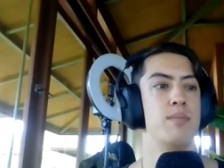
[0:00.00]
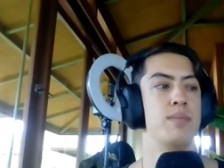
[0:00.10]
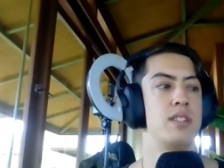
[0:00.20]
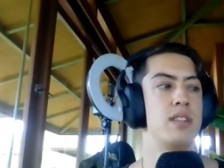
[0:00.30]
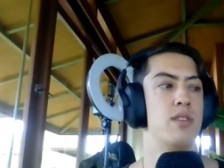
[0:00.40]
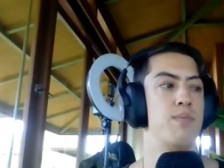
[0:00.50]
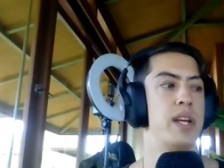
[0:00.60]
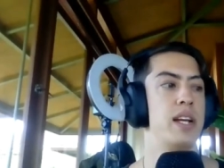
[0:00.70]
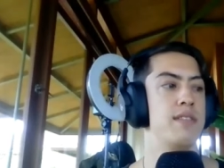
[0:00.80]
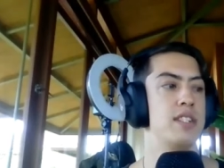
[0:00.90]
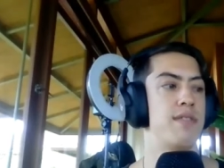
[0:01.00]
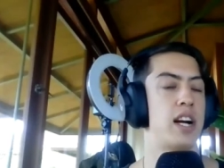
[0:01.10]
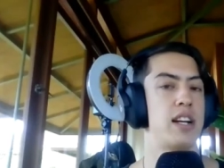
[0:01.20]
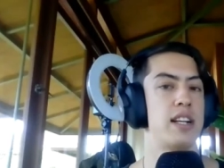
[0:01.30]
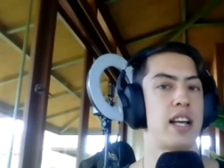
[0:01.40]
So being just
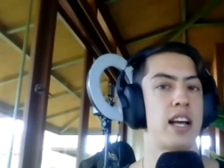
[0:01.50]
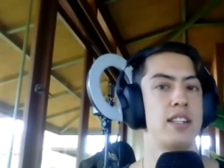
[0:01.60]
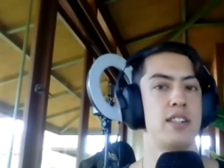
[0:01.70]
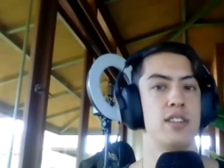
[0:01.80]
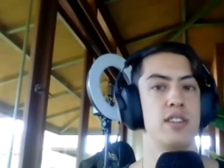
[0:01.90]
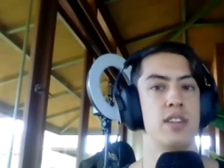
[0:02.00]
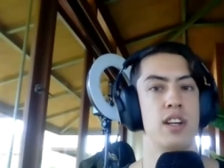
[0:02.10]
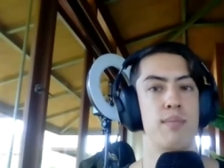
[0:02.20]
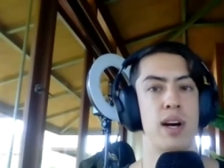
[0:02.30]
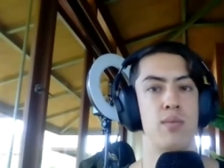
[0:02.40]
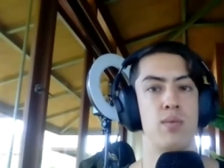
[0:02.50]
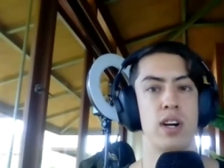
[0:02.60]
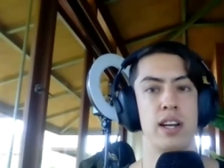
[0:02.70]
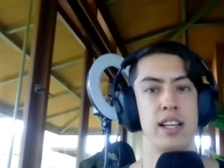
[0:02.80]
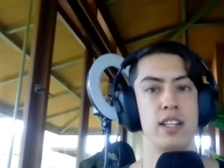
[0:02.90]
very intentional about
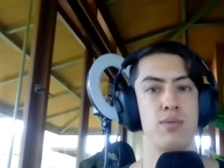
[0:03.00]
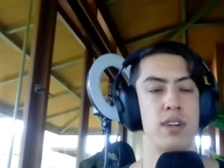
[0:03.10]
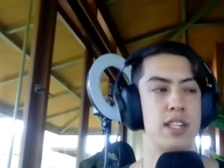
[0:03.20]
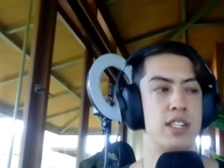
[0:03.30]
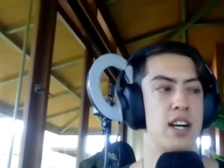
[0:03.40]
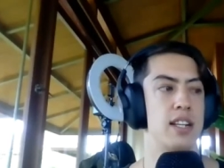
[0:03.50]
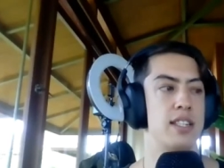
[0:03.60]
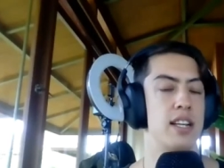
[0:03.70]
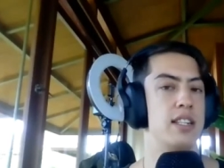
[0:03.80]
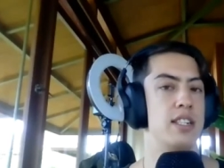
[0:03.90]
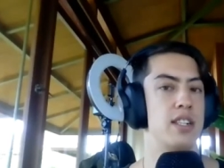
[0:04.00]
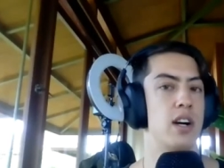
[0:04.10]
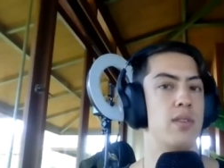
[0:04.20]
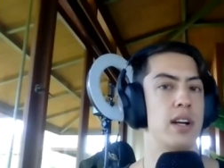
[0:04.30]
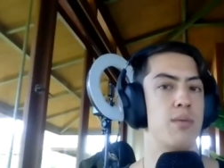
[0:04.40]
what each one of the shots is
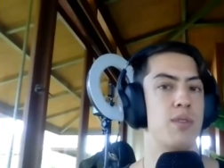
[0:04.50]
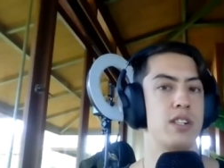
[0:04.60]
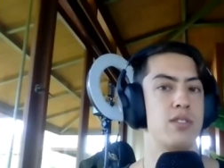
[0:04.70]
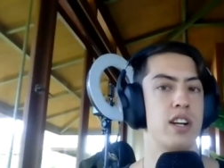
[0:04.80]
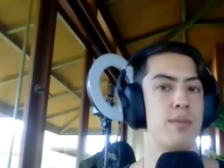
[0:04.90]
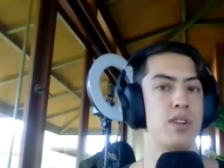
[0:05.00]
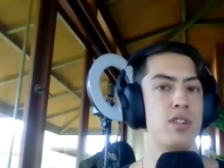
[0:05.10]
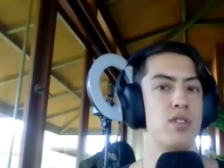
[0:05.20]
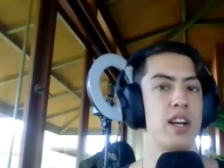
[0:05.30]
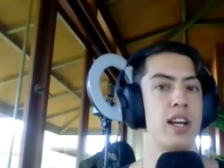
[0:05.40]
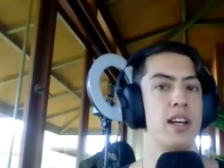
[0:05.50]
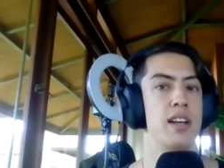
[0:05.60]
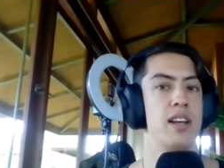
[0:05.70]
showing and what it's trying to portray,